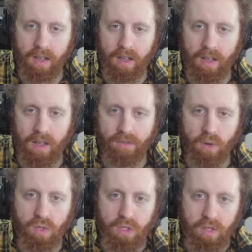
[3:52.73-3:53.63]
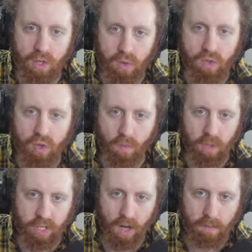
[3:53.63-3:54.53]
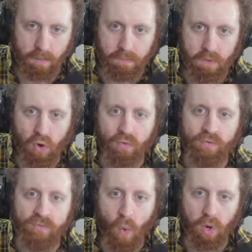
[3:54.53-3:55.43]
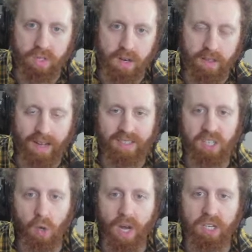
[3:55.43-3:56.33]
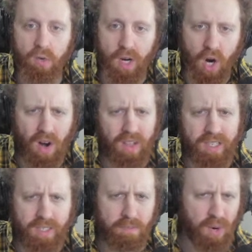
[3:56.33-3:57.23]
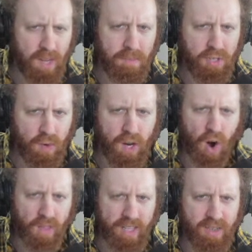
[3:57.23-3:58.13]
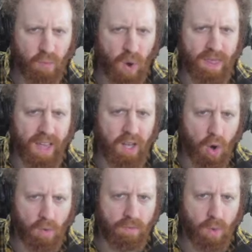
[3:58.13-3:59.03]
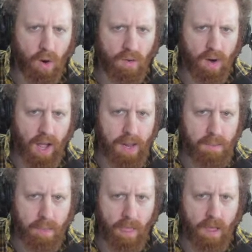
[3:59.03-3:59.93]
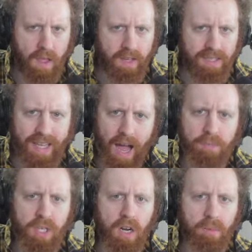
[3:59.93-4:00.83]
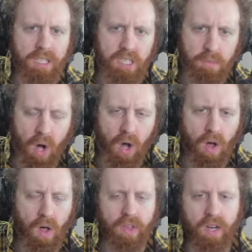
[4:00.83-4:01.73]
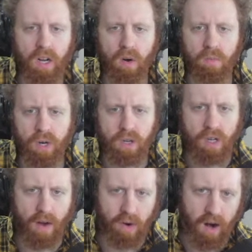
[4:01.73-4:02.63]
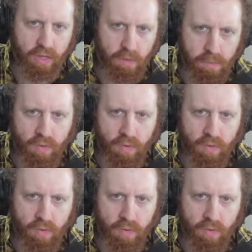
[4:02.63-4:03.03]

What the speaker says: if you do super jump, you're forced into that situation regardless, pretty much regardless of what they go for, right? Because the gap's going to be small. They're going to recover out of their move